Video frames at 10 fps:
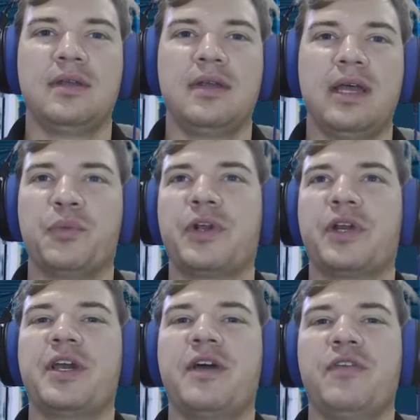and we're going
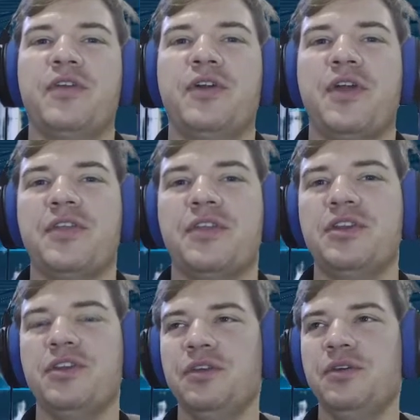to cover the
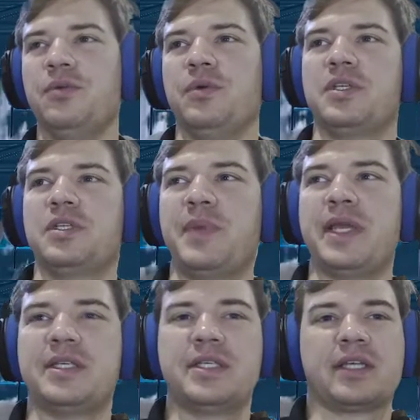new
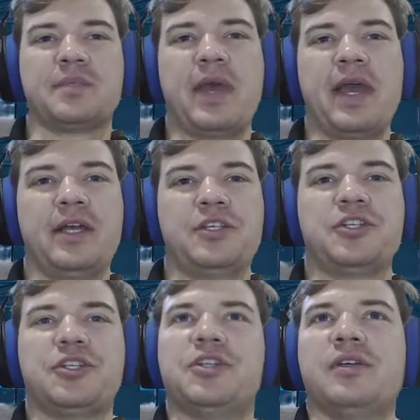SpaceX
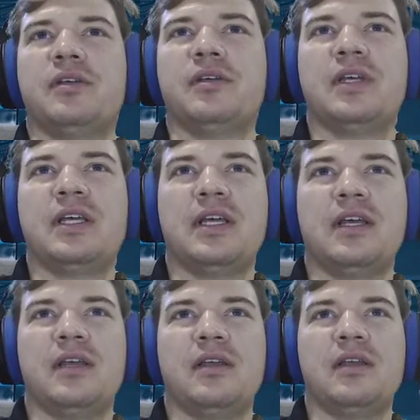patch
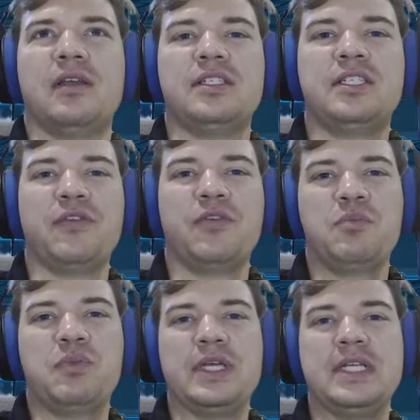
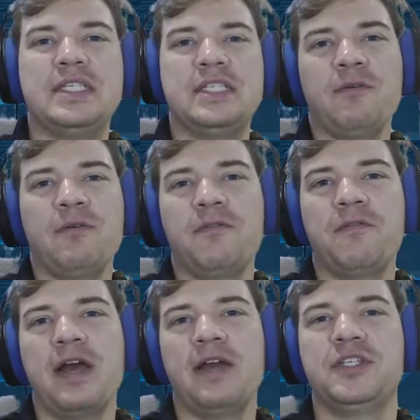
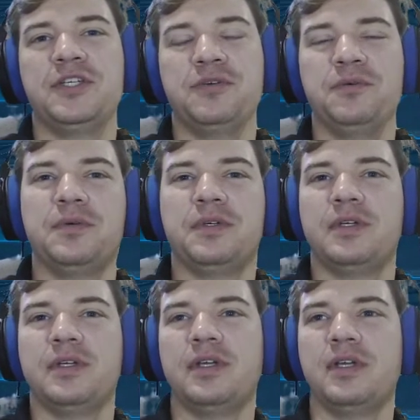0.052
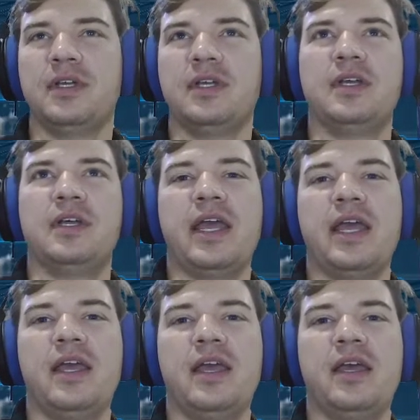
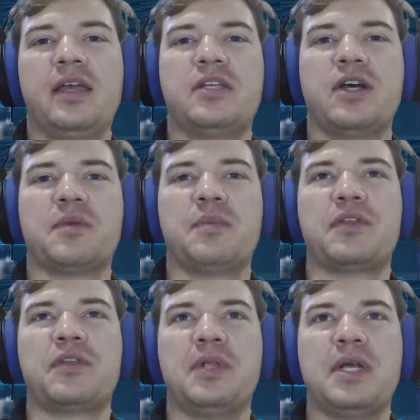and talk
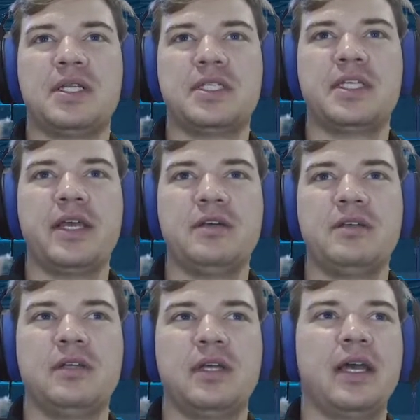about the plot sale.
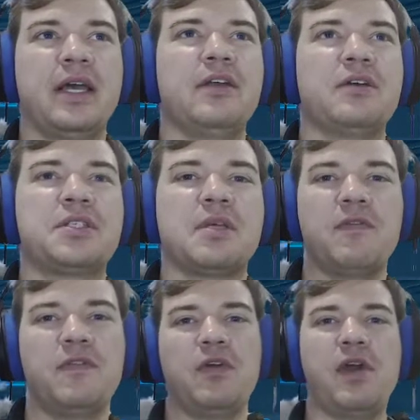I know some
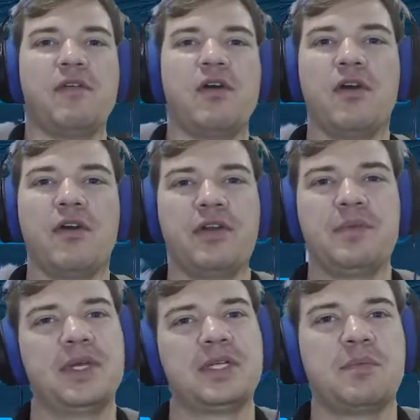of you have already
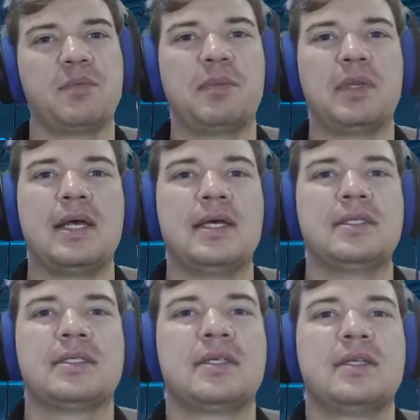picked up your plots,